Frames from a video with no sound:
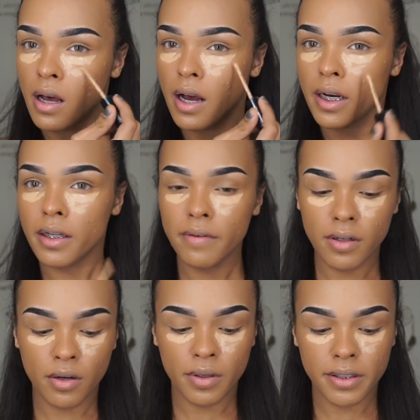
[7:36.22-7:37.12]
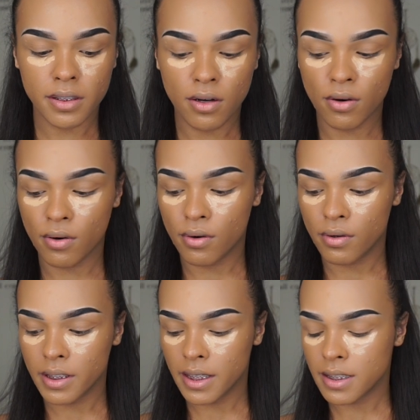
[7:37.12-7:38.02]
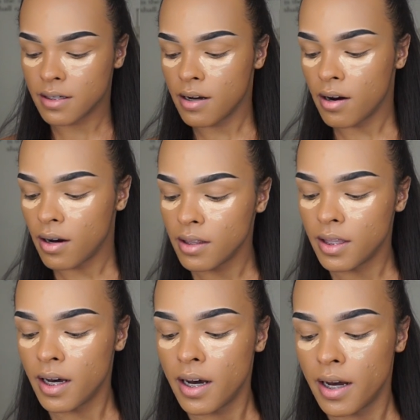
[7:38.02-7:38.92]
I don't even know what it's called. It's called the